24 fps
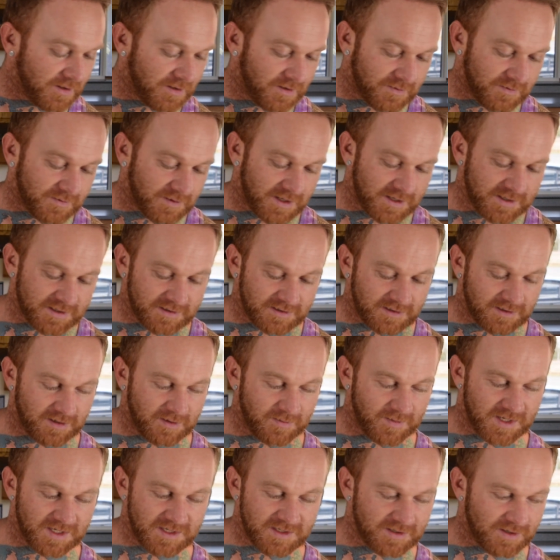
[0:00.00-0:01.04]
this is going to
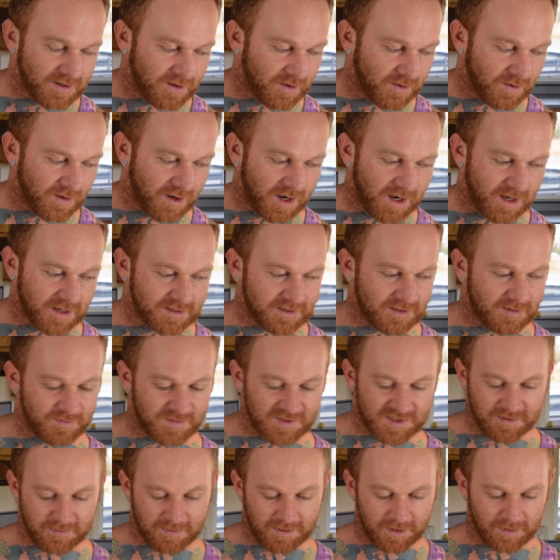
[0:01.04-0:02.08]
be so awesome
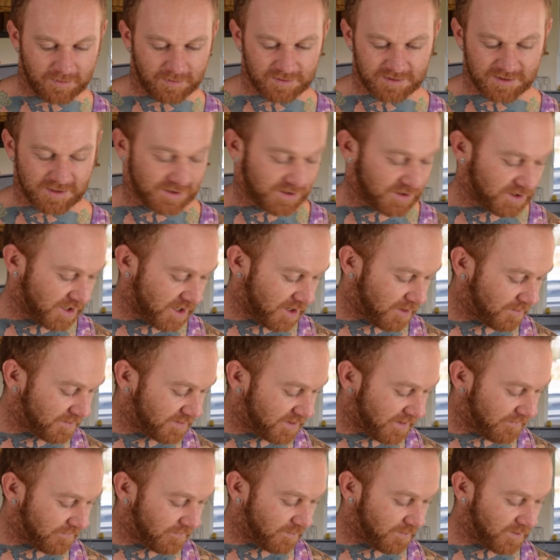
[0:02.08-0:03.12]
to be able to share with
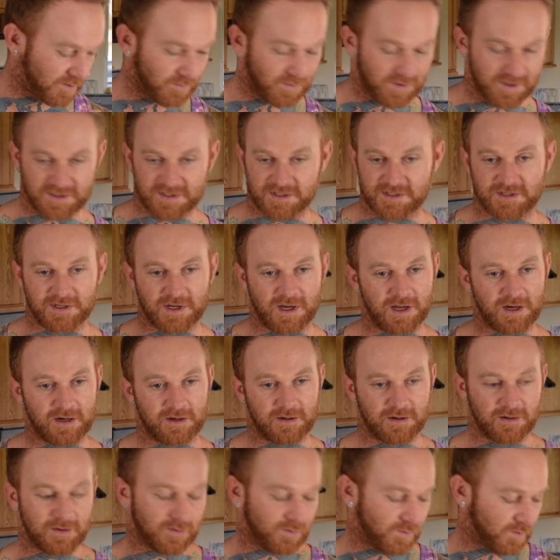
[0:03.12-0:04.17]
everyone when it's done.
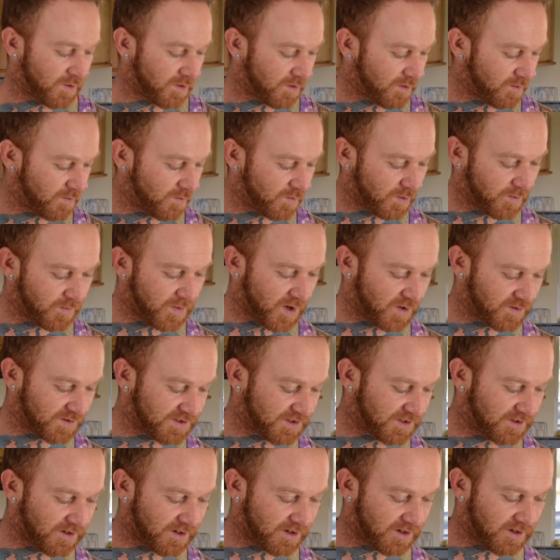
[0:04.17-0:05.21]
We'll post
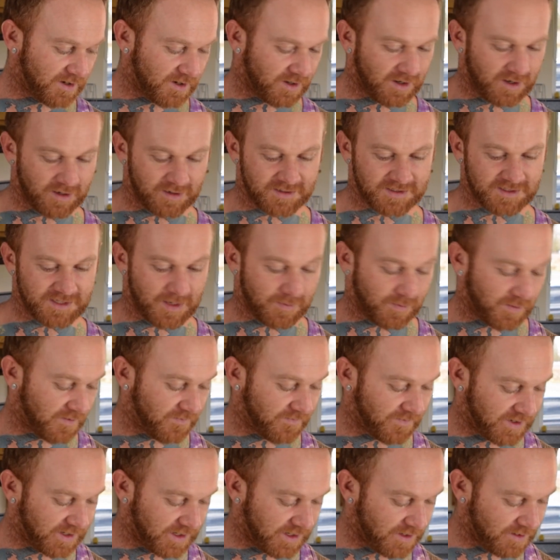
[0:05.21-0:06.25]
it on a separate
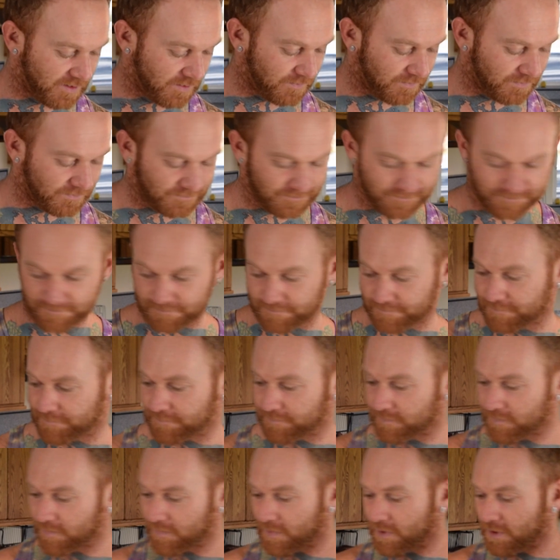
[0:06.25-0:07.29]
video.
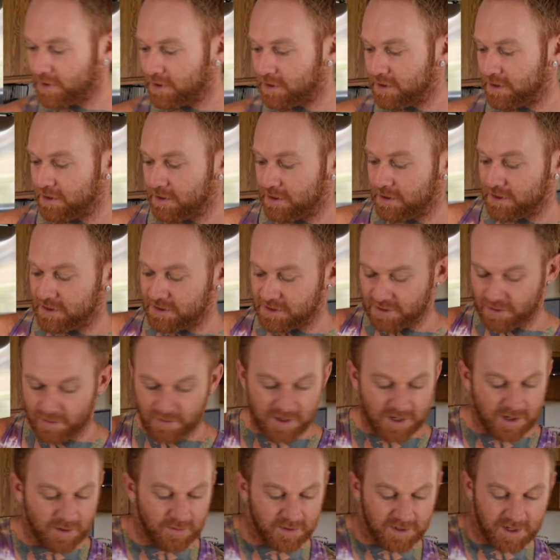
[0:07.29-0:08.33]
So
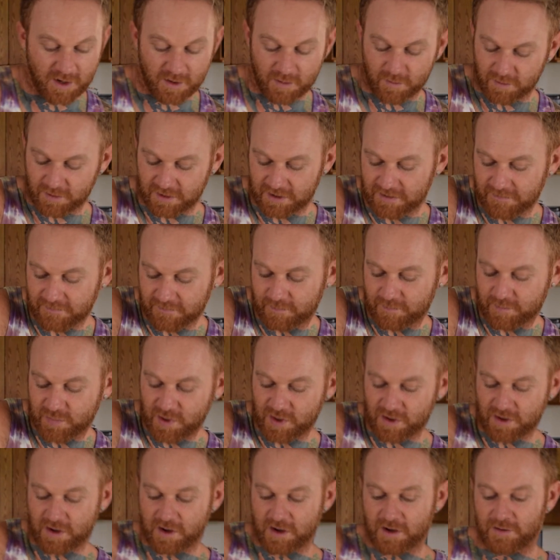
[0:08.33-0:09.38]
here we go. We're going to
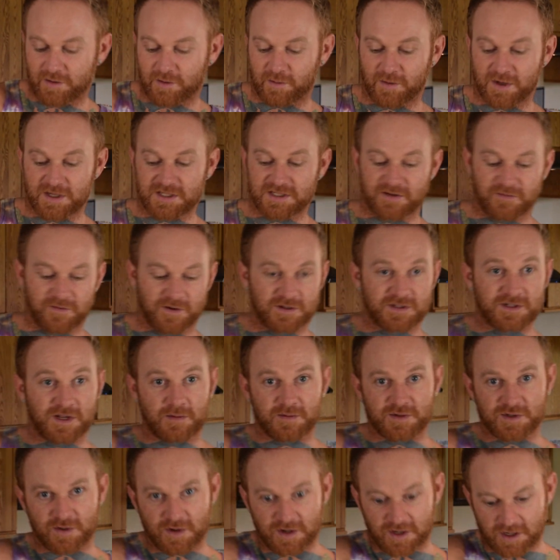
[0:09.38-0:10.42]
put the rest of our
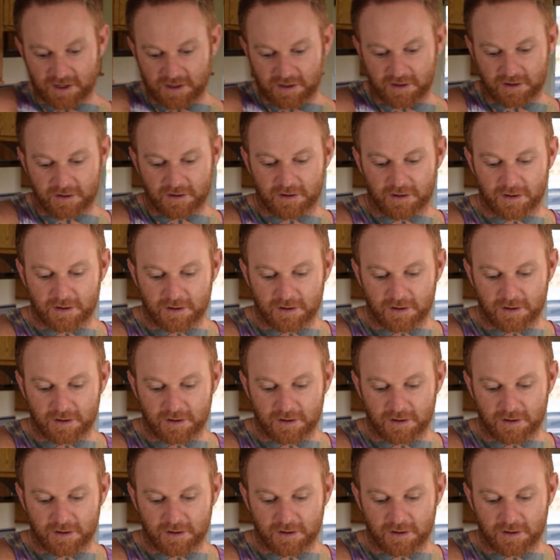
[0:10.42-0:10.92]
substrate in here.